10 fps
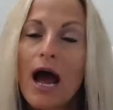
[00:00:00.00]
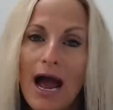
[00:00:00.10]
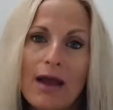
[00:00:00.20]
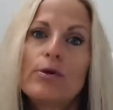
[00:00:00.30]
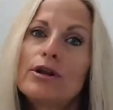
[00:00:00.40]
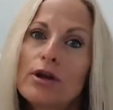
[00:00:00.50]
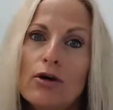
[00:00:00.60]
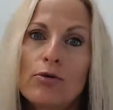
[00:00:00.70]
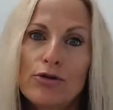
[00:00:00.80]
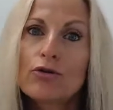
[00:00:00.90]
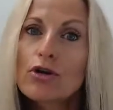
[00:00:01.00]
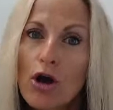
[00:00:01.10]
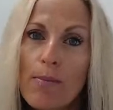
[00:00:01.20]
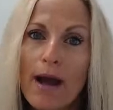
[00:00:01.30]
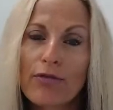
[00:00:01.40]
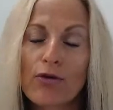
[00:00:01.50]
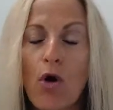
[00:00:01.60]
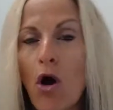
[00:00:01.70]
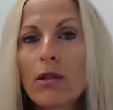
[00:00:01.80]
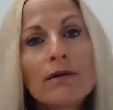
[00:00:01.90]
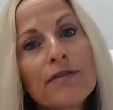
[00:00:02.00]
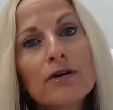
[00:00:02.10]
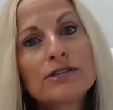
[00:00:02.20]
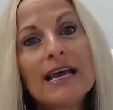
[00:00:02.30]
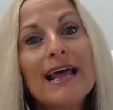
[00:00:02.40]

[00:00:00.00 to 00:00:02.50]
You can go back through all of those.